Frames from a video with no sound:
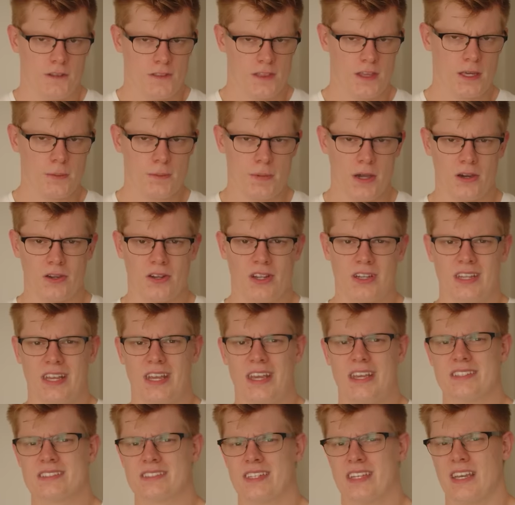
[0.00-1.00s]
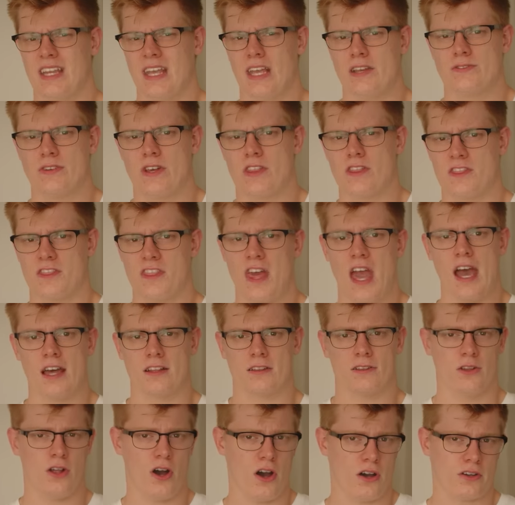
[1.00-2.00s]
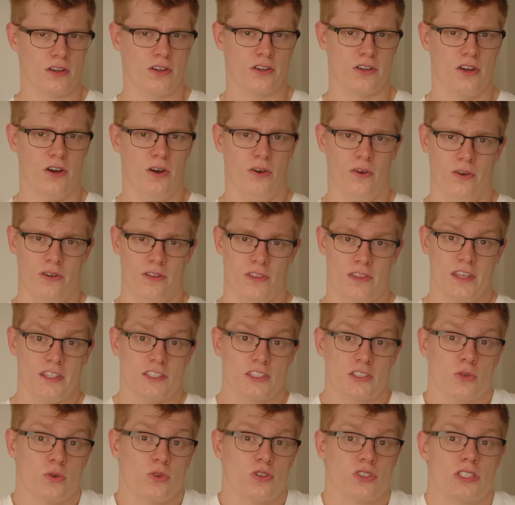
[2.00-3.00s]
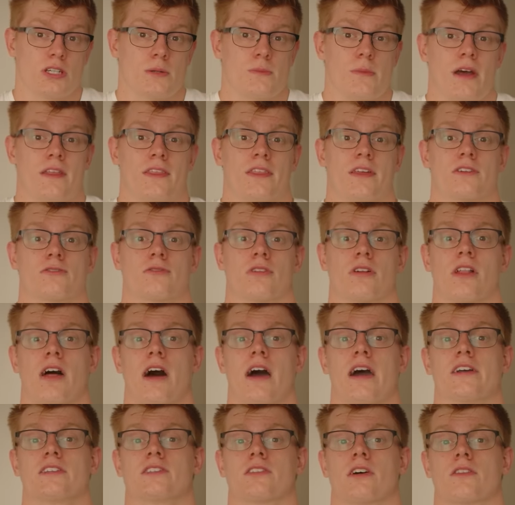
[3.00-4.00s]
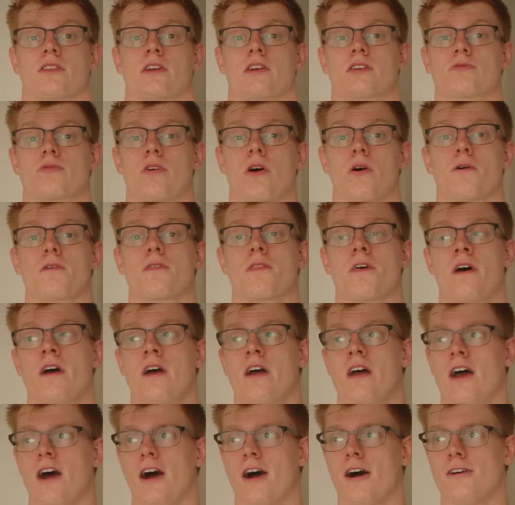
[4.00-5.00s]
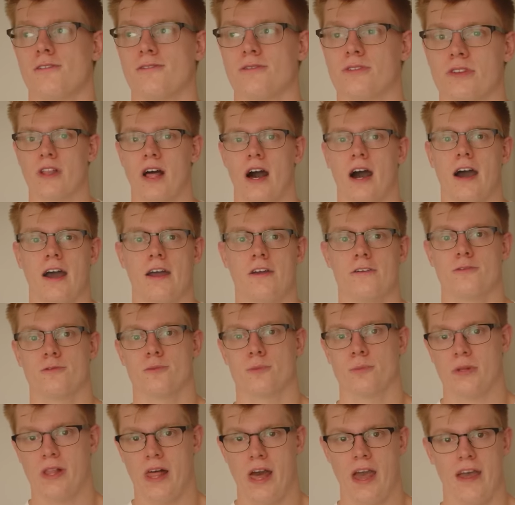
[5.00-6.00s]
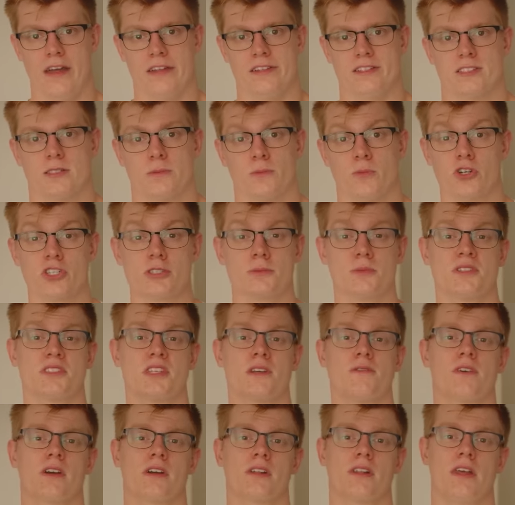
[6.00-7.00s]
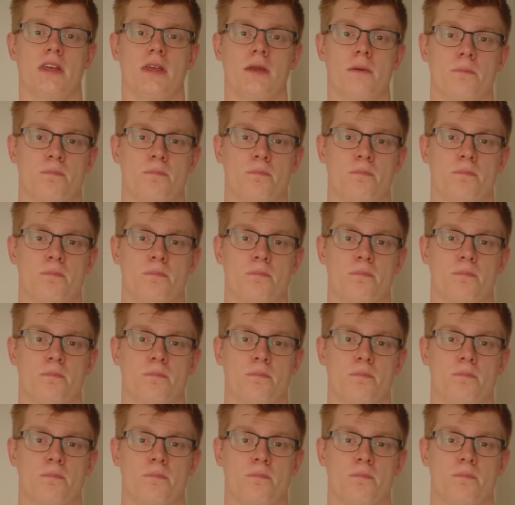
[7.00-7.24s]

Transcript: you think about it, isn't even that long ago. This torture method relies on the growth of live plants, more specifically